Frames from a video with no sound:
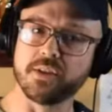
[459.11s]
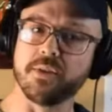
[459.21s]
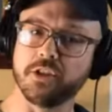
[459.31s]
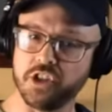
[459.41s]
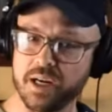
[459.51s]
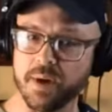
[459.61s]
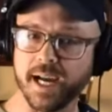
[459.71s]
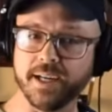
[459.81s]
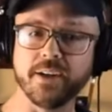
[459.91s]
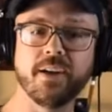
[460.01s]
So the G
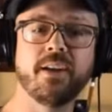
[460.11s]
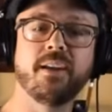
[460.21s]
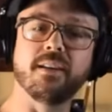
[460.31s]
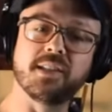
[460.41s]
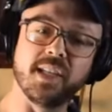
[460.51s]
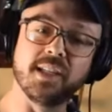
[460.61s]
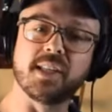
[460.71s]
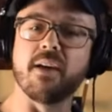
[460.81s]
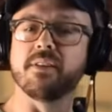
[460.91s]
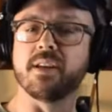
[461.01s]
minor, the
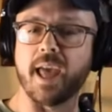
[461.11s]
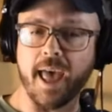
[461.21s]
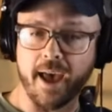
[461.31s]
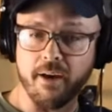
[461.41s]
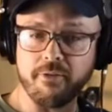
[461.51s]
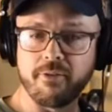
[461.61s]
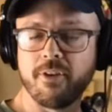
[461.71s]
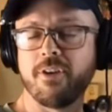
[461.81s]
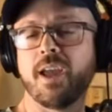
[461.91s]
C7 to F,